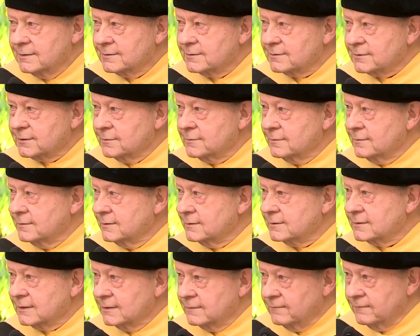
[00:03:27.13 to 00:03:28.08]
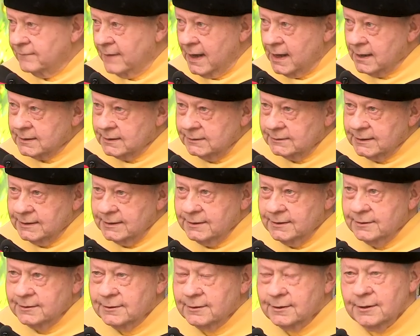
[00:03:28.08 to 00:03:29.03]
students and
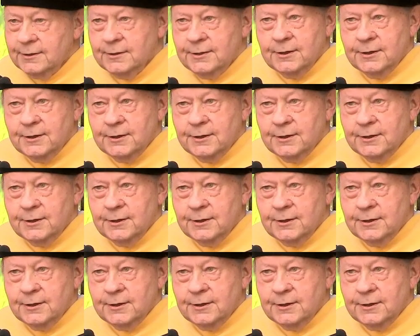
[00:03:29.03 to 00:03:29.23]
faculty